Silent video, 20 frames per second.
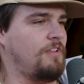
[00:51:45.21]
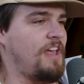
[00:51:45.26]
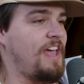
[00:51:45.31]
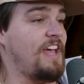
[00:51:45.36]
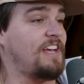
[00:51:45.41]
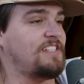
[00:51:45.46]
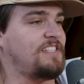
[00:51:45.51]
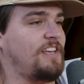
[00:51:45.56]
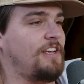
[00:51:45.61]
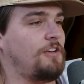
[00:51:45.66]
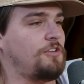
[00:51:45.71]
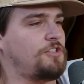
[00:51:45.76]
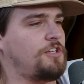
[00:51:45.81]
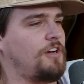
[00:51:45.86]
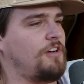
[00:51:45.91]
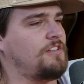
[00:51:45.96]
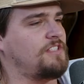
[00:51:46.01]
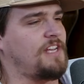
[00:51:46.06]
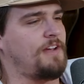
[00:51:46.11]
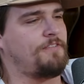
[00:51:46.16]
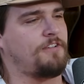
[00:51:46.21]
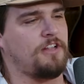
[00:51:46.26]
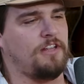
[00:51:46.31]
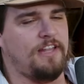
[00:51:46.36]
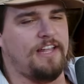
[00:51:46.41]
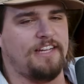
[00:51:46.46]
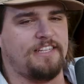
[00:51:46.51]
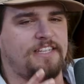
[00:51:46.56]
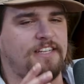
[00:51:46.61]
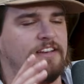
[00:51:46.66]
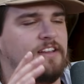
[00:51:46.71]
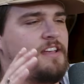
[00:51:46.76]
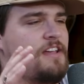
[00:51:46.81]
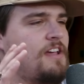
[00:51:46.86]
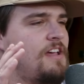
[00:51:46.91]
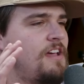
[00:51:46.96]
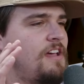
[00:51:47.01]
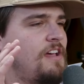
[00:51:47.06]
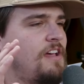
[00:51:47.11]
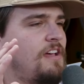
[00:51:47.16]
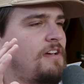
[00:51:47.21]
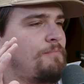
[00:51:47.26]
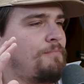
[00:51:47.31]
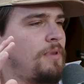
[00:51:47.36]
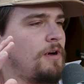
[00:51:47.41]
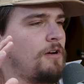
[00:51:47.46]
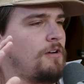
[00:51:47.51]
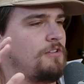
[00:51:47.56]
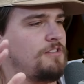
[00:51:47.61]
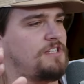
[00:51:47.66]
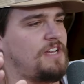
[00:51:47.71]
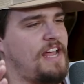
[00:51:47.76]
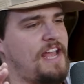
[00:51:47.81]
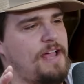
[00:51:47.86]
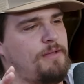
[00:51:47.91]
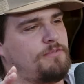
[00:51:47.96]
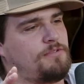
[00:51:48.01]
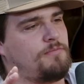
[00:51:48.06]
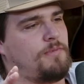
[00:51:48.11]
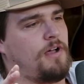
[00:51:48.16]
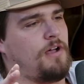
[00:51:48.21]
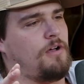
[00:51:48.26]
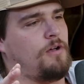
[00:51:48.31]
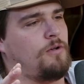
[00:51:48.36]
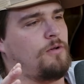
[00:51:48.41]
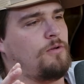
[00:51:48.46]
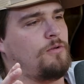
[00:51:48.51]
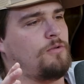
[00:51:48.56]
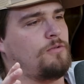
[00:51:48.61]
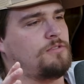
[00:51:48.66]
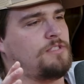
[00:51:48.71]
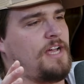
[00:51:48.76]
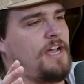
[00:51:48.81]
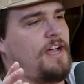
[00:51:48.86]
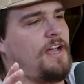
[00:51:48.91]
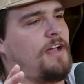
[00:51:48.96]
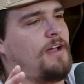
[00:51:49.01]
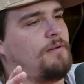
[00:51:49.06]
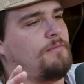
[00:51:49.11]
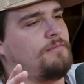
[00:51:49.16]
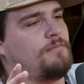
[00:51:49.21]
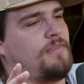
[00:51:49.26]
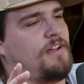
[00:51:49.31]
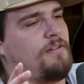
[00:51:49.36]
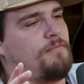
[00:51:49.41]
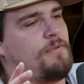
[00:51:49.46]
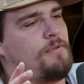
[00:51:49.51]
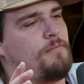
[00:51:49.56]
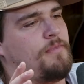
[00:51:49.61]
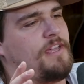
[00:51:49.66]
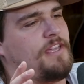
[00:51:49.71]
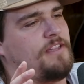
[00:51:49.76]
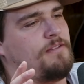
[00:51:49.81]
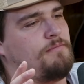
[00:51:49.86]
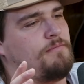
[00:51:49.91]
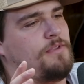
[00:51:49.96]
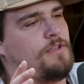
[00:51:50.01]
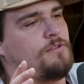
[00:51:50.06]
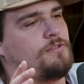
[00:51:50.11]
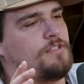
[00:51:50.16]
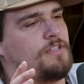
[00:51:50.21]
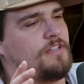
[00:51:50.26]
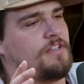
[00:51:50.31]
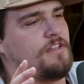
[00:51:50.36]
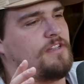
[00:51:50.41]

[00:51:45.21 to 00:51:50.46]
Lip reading: XL shirts. I've collected pearl snaps my whole time I've been making music.